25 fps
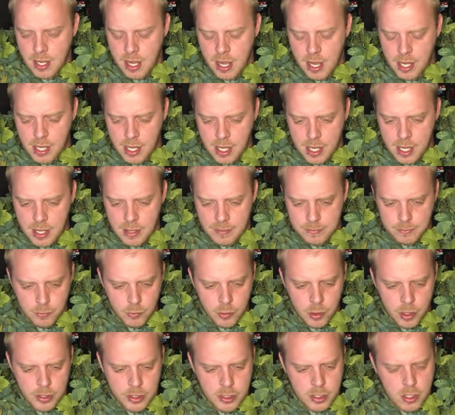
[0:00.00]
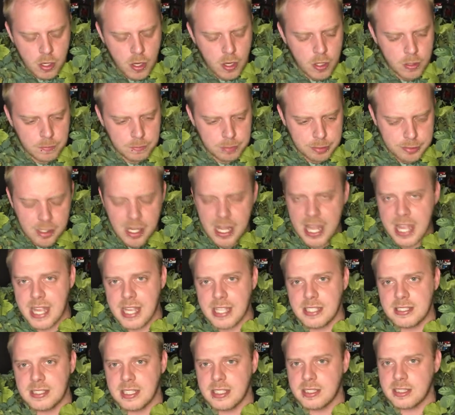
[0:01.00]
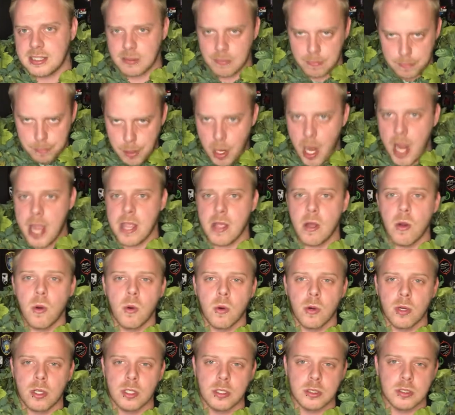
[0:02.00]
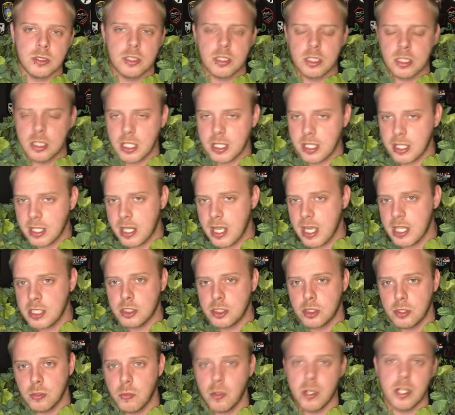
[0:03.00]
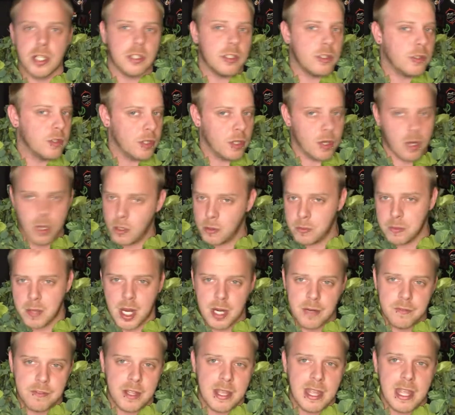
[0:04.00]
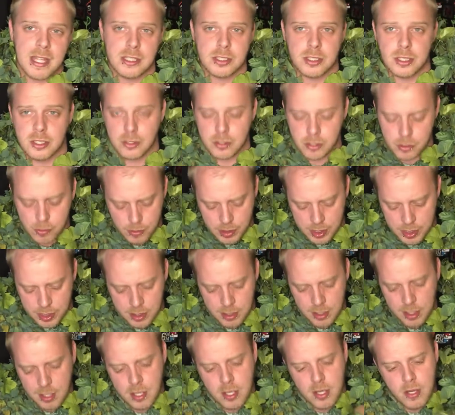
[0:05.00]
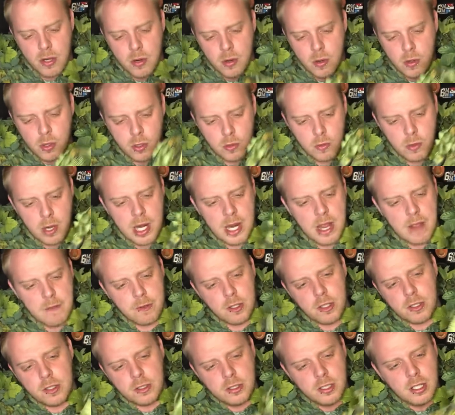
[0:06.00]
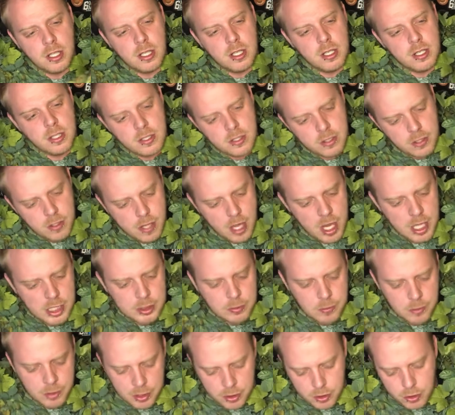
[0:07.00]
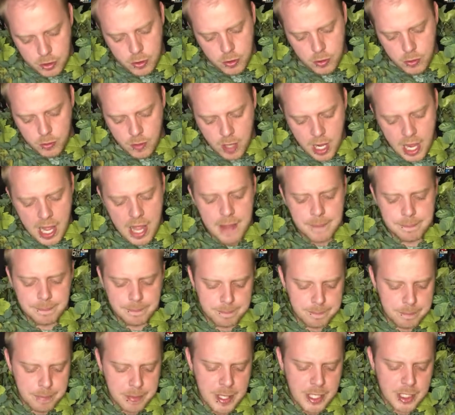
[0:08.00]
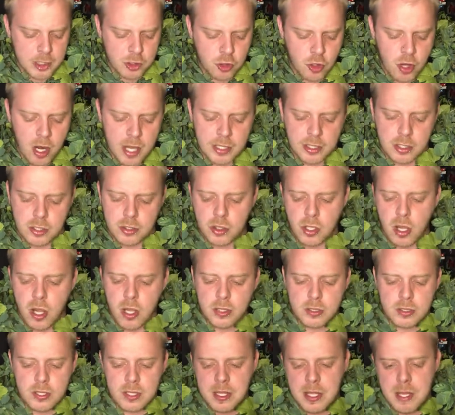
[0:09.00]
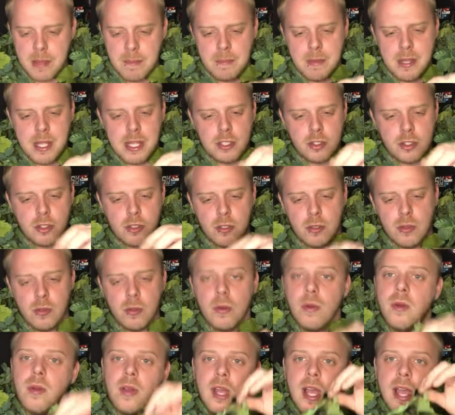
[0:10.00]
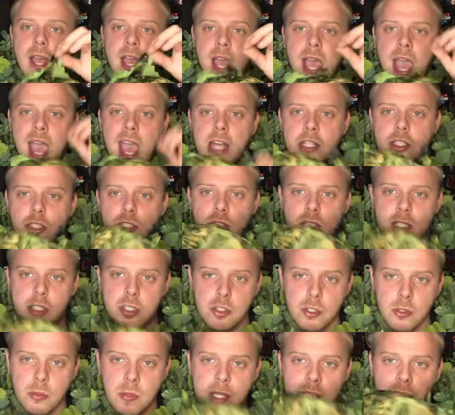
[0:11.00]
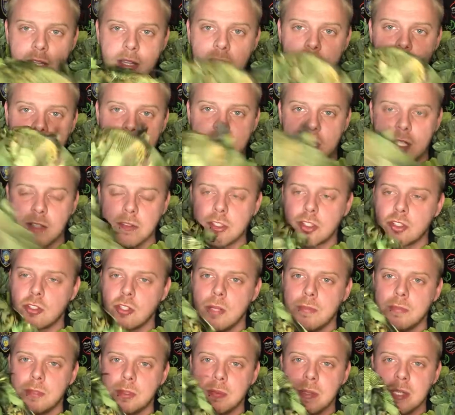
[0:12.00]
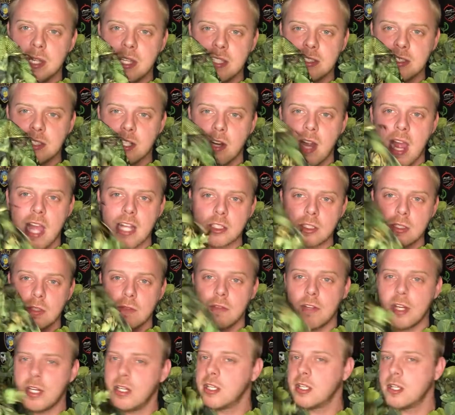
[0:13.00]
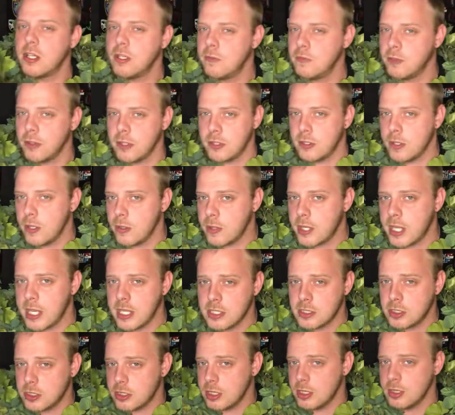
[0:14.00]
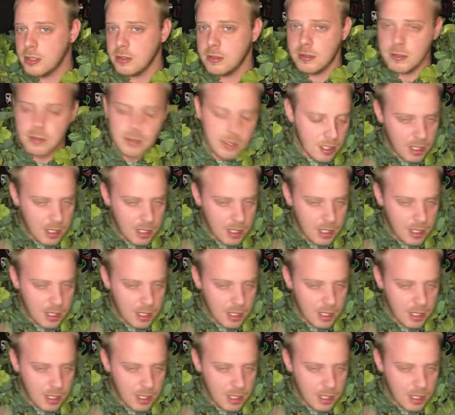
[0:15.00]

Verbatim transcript: uh, one called Blaze. It's bright orange in case you want to do your own modification to it or whatever you guys want to do. I have been trying to talk to them into actually doing the leaf strips because they're actually very good for the location